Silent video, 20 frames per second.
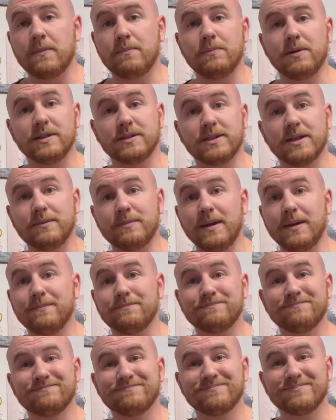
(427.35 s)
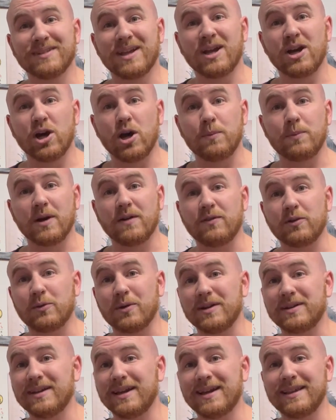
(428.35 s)
But yeah, hope you all have a
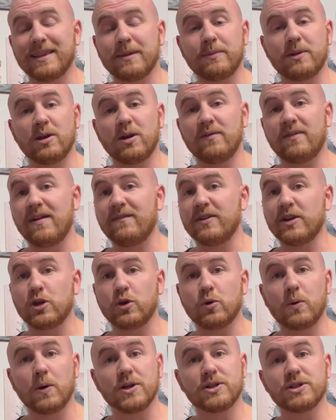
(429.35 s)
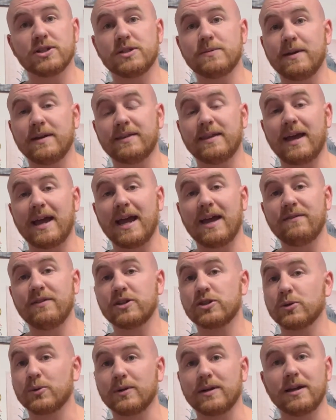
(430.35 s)
great day, and let me know if you have any questions about the
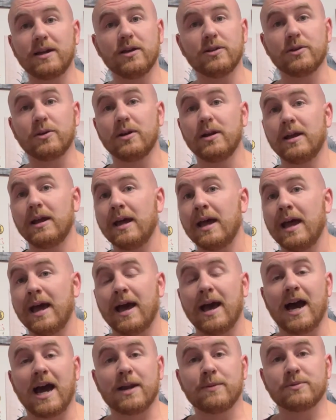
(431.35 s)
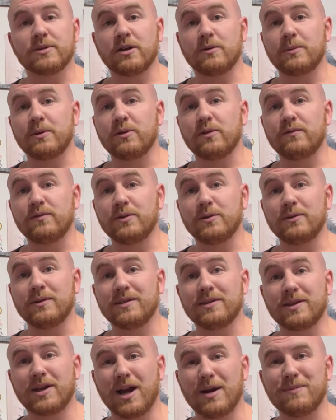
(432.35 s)
Havaks or any other items I'll be reviewing
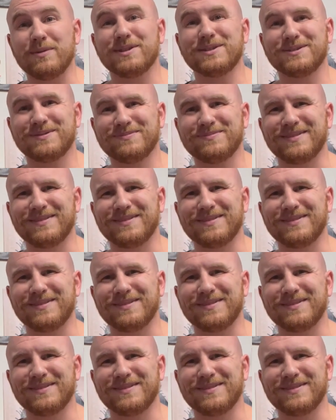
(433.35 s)
in the comments.